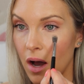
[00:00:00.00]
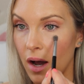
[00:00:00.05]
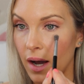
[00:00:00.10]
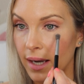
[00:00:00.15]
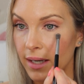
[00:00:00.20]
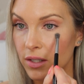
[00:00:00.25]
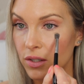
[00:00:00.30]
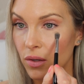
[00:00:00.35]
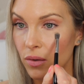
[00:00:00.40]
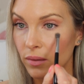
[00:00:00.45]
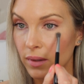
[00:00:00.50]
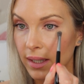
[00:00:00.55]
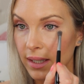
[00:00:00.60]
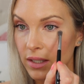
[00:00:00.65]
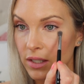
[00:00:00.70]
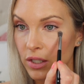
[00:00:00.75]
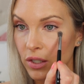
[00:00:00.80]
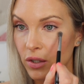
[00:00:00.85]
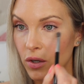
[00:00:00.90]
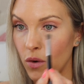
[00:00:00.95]
I don't
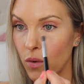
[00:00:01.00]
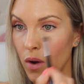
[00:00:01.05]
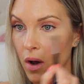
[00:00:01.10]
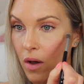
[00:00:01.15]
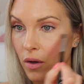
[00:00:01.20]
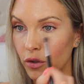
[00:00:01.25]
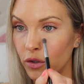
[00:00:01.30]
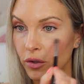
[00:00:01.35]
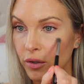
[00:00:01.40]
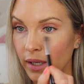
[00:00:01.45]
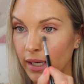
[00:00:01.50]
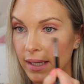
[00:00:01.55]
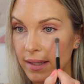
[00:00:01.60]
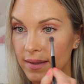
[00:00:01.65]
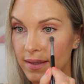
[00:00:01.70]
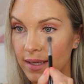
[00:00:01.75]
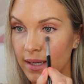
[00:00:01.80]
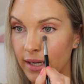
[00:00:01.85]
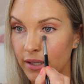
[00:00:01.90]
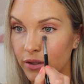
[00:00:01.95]
like to go all
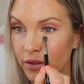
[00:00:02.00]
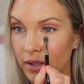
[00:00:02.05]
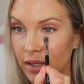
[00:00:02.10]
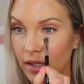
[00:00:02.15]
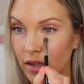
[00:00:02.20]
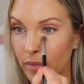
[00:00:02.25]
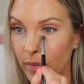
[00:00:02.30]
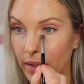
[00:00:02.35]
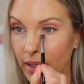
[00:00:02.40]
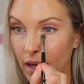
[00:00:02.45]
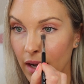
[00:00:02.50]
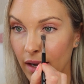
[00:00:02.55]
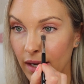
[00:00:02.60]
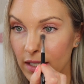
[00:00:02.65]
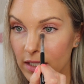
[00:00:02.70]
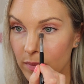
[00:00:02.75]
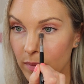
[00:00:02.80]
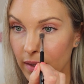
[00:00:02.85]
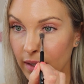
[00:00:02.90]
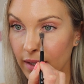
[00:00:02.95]
crazy underneath my
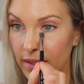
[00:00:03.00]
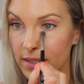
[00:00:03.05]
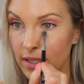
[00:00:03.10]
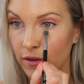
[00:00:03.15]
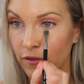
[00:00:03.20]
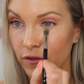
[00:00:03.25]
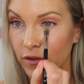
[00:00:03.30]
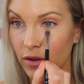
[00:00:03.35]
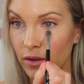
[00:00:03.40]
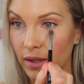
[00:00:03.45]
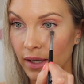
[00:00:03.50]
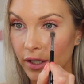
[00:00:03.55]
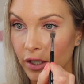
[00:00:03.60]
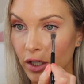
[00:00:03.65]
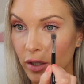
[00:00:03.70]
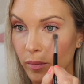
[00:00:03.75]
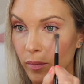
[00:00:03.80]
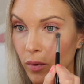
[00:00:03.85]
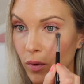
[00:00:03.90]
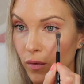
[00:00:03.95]
eyes because I feel like
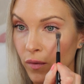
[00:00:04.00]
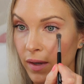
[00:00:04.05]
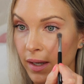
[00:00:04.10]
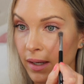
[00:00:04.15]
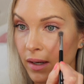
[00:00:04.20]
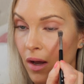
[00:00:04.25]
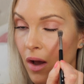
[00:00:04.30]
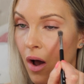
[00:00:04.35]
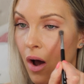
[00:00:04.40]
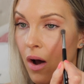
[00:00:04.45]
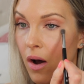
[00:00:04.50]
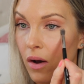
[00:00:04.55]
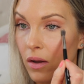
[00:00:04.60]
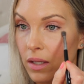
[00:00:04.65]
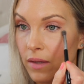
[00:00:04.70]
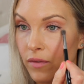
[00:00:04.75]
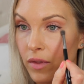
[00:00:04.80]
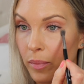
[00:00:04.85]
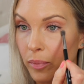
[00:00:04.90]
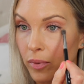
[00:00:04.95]
you're moving
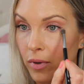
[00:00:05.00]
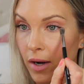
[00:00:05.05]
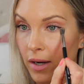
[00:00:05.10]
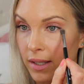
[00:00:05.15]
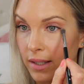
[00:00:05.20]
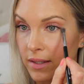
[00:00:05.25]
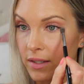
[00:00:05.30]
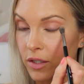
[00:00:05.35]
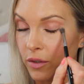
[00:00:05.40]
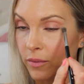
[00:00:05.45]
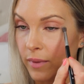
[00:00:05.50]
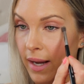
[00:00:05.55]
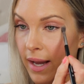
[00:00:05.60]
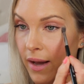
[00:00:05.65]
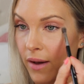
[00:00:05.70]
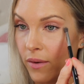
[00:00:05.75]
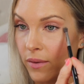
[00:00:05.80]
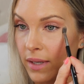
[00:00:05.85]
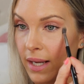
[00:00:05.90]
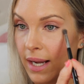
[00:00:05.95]
all of the products
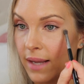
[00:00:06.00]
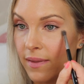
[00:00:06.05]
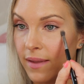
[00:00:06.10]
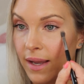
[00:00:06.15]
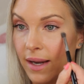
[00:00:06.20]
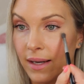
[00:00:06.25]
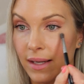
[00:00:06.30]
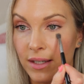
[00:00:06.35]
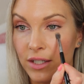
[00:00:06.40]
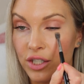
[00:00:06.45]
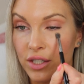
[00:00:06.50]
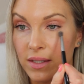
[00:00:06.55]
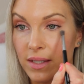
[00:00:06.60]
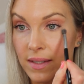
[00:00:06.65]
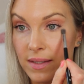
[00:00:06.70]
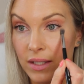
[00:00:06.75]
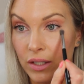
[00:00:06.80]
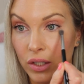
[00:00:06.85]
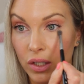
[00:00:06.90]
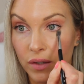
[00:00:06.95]
around and then it just doesn't